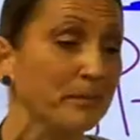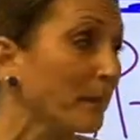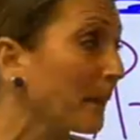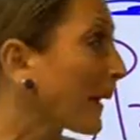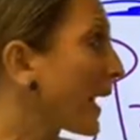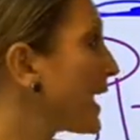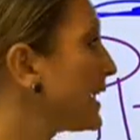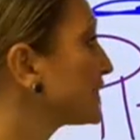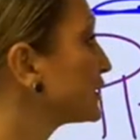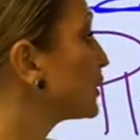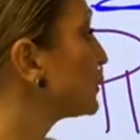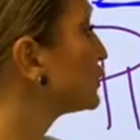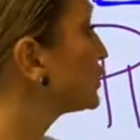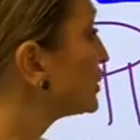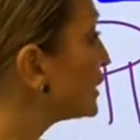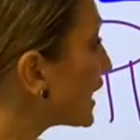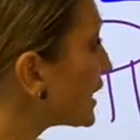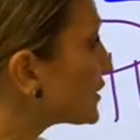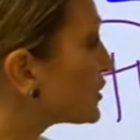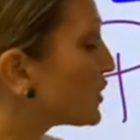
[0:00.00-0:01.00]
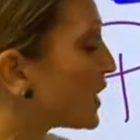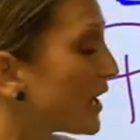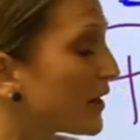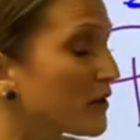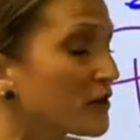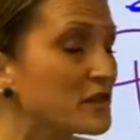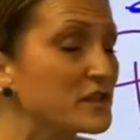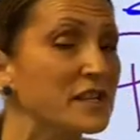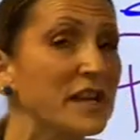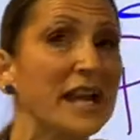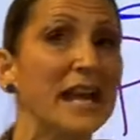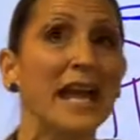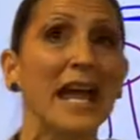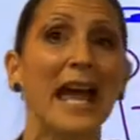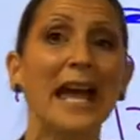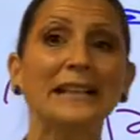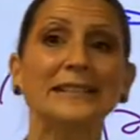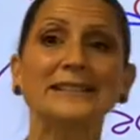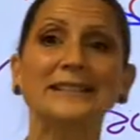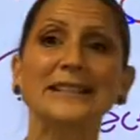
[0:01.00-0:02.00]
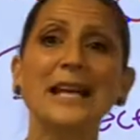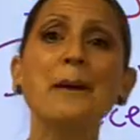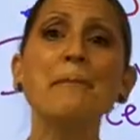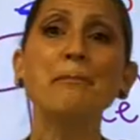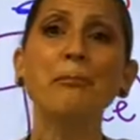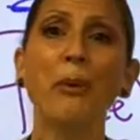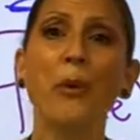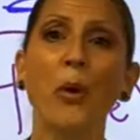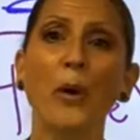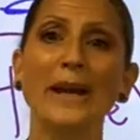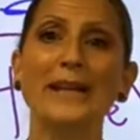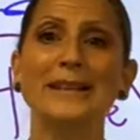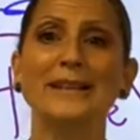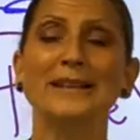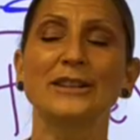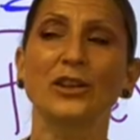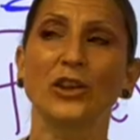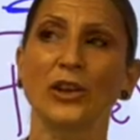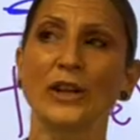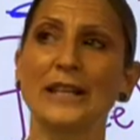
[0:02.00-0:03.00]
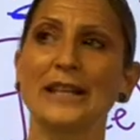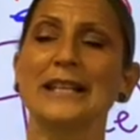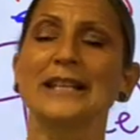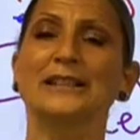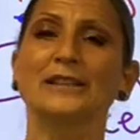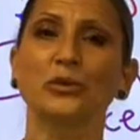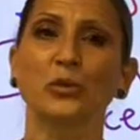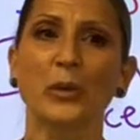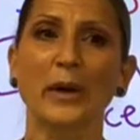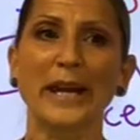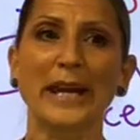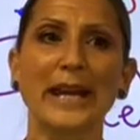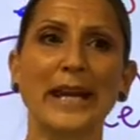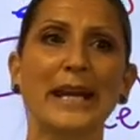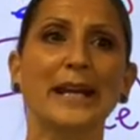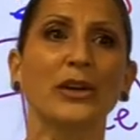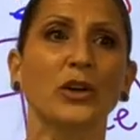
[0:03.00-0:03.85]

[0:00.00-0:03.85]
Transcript: And so 6th graders, at some point during this week,